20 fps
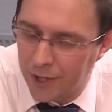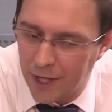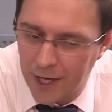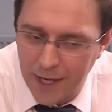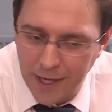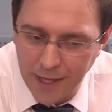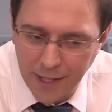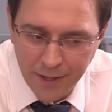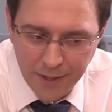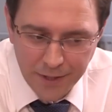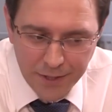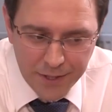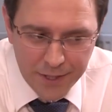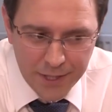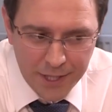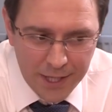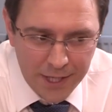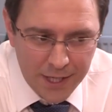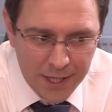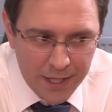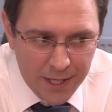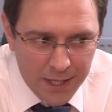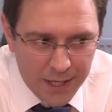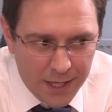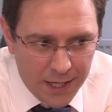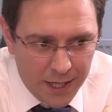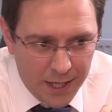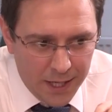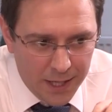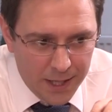And
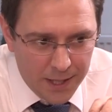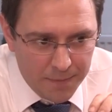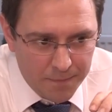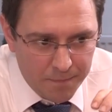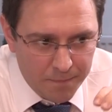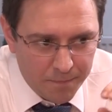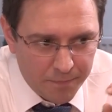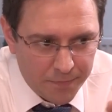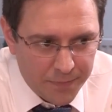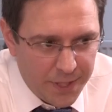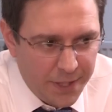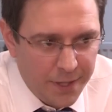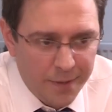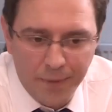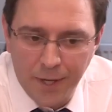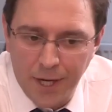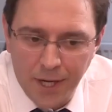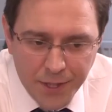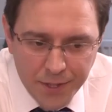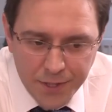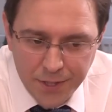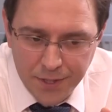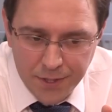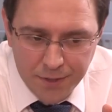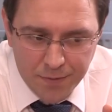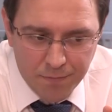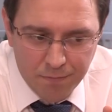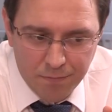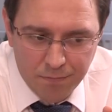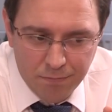in the past,